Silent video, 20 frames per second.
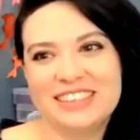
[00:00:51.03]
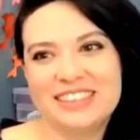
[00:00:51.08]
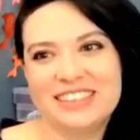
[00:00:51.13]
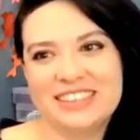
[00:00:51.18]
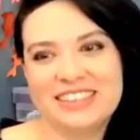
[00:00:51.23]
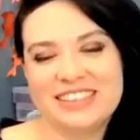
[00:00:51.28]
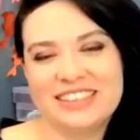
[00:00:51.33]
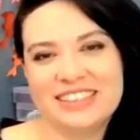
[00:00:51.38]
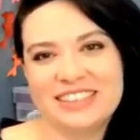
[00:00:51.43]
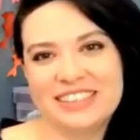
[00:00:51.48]

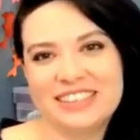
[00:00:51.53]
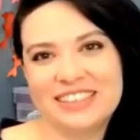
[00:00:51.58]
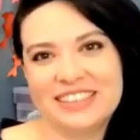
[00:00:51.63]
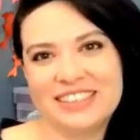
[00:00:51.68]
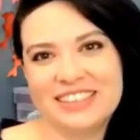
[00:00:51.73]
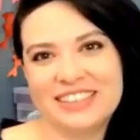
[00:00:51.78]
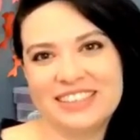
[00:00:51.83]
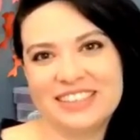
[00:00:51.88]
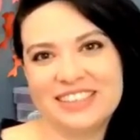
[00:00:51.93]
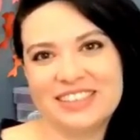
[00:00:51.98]

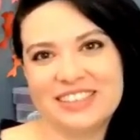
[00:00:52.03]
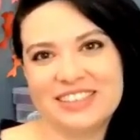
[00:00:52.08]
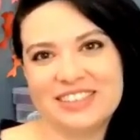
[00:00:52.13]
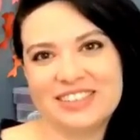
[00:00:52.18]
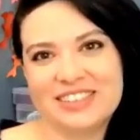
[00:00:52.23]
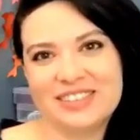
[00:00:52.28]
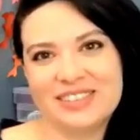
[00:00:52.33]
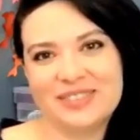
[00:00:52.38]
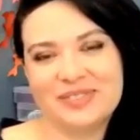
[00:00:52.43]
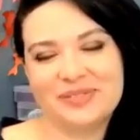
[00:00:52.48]

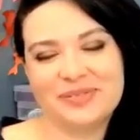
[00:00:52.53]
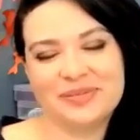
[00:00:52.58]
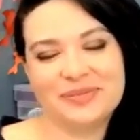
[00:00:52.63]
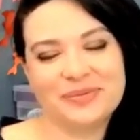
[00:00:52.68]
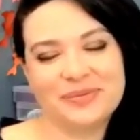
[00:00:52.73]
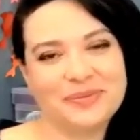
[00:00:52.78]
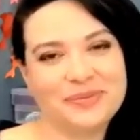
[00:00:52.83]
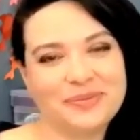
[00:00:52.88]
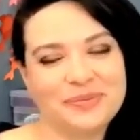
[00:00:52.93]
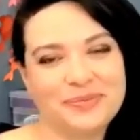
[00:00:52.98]

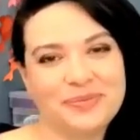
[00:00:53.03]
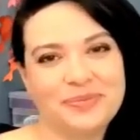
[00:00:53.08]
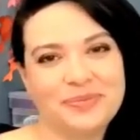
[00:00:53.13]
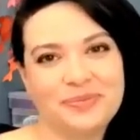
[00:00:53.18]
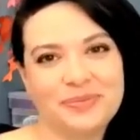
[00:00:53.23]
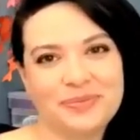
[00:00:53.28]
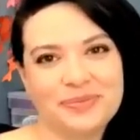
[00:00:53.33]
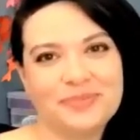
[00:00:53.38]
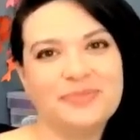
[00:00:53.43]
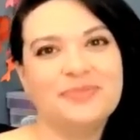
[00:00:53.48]

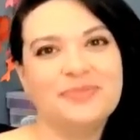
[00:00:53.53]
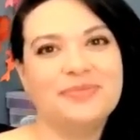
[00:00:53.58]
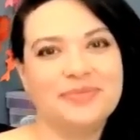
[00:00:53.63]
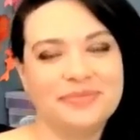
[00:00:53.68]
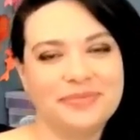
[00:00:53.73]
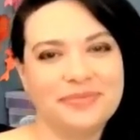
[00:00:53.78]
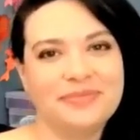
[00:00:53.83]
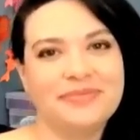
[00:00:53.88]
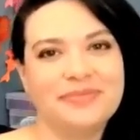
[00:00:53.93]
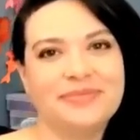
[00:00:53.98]

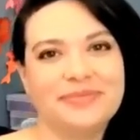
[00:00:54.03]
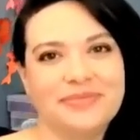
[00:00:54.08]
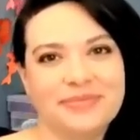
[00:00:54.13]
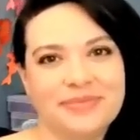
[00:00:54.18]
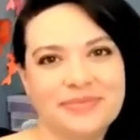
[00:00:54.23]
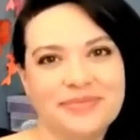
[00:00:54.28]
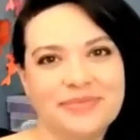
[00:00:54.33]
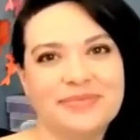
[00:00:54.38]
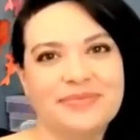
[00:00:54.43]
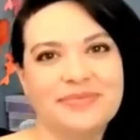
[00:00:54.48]

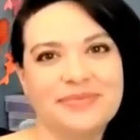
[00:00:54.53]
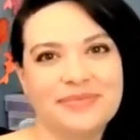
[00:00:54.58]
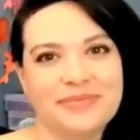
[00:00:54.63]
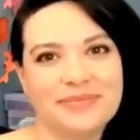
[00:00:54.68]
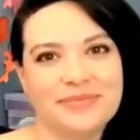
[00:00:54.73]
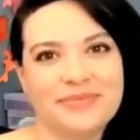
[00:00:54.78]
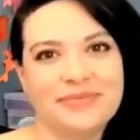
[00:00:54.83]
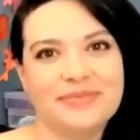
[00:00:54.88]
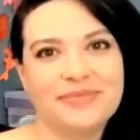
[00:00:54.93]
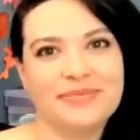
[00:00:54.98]

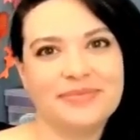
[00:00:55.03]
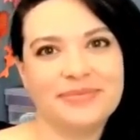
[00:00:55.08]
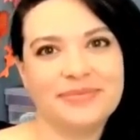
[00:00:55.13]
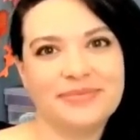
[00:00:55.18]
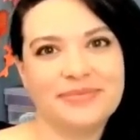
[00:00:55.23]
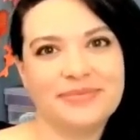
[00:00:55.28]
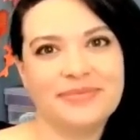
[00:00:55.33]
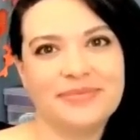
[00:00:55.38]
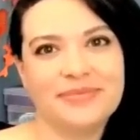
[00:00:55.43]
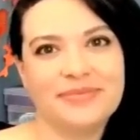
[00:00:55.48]

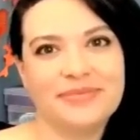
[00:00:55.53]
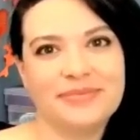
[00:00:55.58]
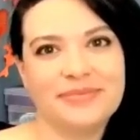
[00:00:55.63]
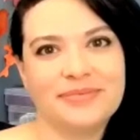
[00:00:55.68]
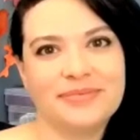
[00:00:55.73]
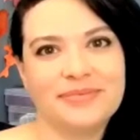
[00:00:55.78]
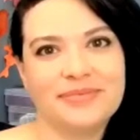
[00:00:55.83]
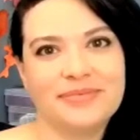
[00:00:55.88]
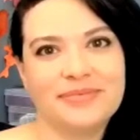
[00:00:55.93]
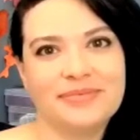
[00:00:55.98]

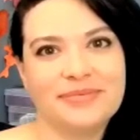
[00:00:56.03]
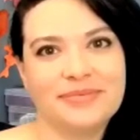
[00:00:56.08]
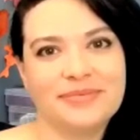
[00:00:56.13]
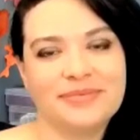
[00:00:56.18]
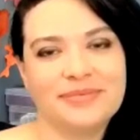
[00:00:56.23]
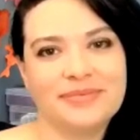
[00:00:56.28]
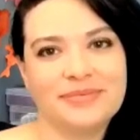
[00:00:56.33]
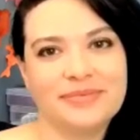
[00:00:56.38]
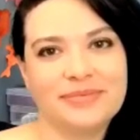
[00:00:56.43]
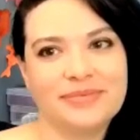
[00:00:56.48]

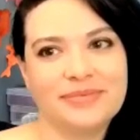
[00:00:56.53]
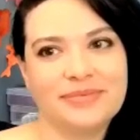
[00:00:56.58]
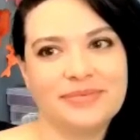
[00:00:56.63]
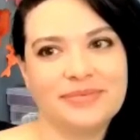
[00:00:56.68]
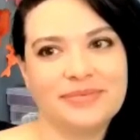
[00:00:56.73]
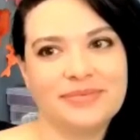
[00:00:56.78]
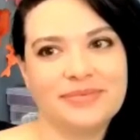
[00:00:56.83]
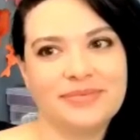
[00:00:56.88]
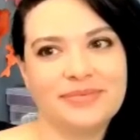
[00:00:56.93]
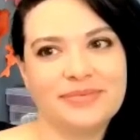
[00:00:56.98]

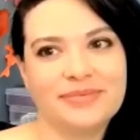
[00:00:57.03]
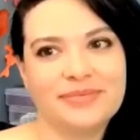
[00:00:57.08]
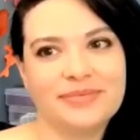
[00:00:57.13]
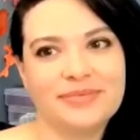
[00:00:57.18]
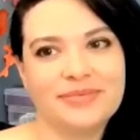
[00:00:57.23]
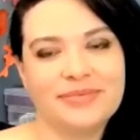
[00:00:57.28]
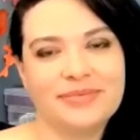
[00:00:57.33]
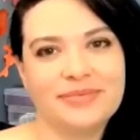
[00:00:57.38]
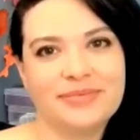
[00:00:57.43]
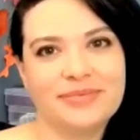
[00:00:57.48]

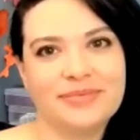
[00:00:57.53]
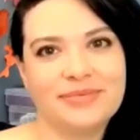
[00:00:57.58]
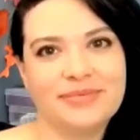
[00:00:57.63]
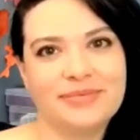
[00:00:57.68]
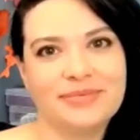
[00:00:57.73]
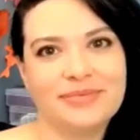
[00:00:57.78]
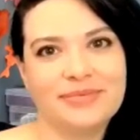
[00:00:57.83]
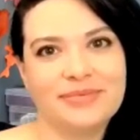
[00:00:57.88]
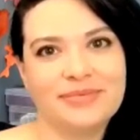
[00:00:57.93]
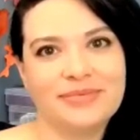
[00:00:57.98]

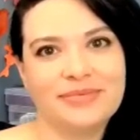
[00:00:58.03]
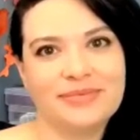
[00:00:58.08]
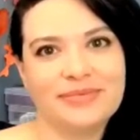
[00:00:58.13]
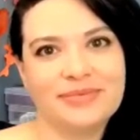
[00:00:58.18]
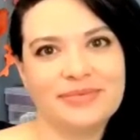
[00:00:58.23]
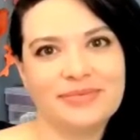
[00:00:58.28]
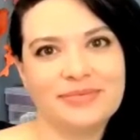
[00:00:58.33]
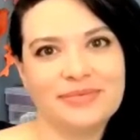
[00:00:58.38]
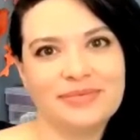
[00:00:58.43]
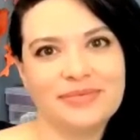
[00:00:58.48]

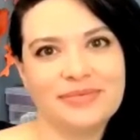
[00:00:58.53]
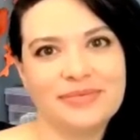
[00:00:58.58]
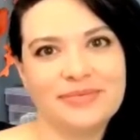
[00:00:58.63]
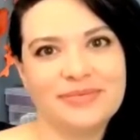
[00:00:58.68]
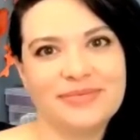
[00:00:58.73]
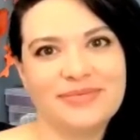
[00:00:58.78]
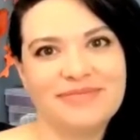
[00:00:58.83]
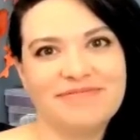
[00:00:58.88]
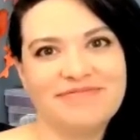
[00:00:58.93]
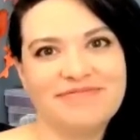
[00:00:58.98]
This person isn't speaking.